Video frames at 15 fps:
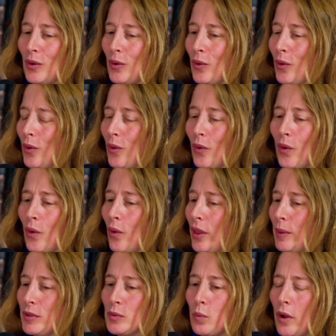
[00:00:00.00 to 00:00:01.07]
Or
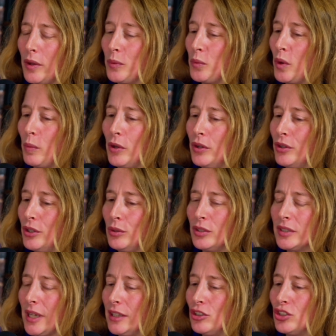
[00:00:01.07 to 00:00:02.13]
there was one woman who
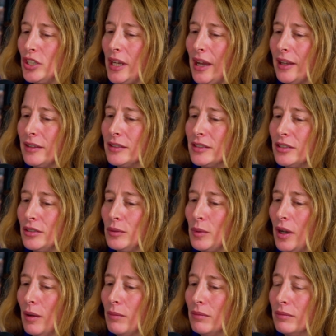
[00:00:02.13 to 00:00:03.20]
said she had
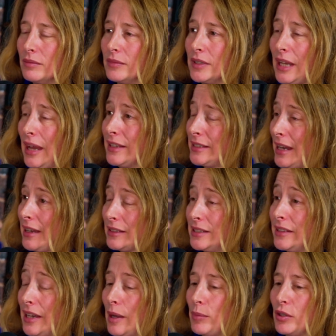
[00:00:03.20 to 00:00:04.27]
to get a
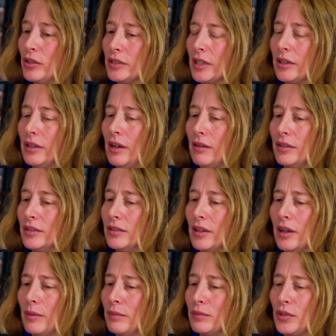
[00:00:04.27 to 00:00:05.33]
taxi there because her car
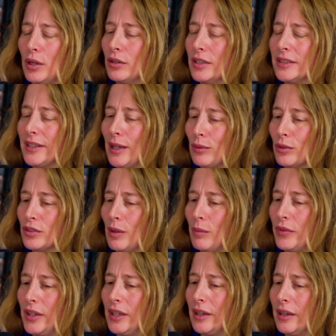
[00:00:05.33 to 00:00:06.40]
had broken down or
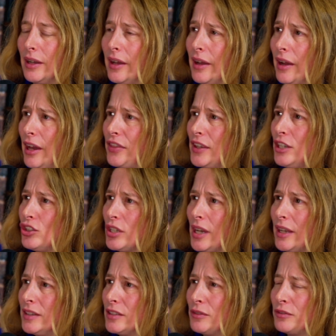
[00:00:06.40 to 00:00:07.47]
something. And I think she
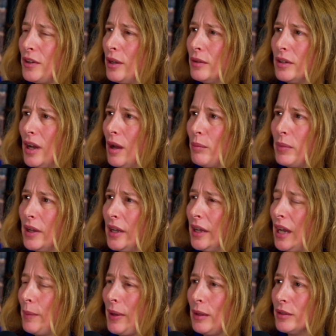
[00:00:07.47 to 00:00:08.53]
had to phone up
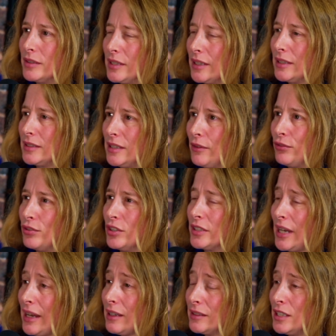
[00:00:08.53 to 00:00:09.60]
about 6 different
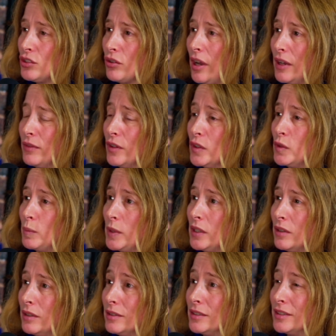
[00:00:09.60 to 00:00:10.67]
taxi drivers
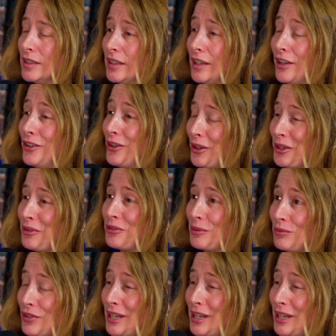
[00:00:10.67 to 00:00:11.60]
because none of them